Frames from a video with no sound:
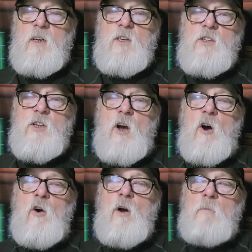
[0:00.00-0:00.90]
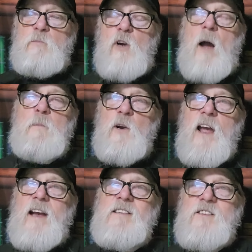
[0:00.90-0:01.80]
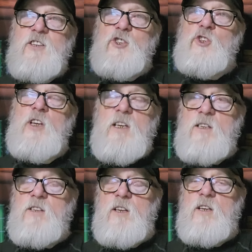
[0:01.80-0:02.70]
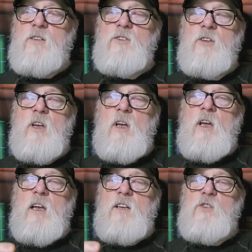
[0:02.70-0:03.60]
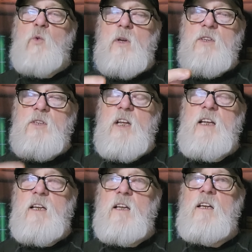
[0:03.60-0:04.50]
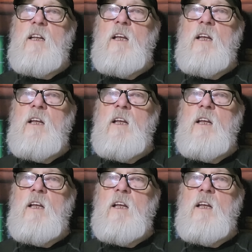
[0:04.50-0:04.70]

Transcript: So, proper exegesis is what's needed.